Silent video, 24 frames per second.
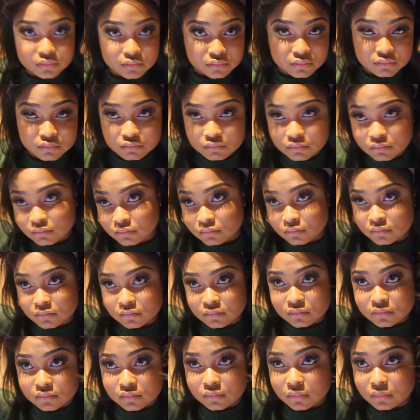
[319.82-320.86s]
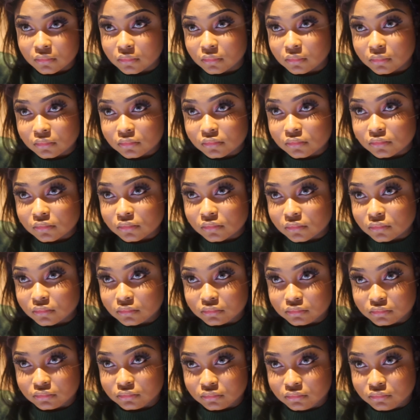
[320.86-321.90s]

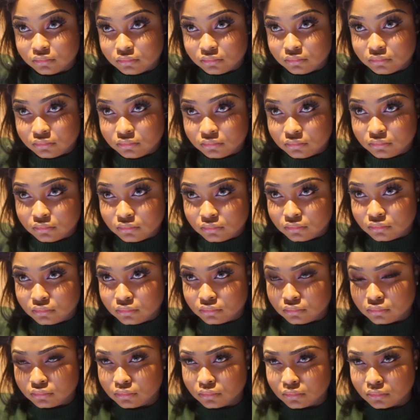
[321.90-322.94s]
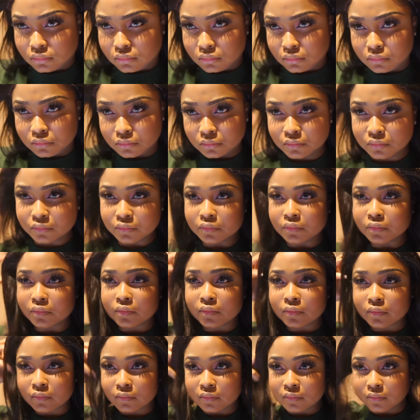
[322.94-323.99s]

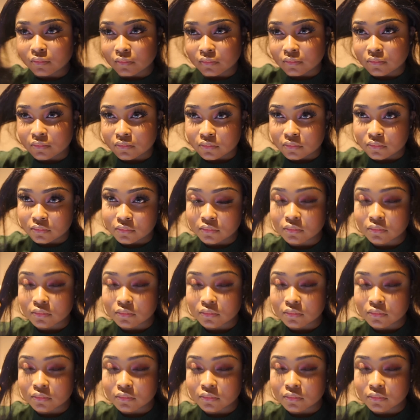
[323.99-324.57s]
(silence)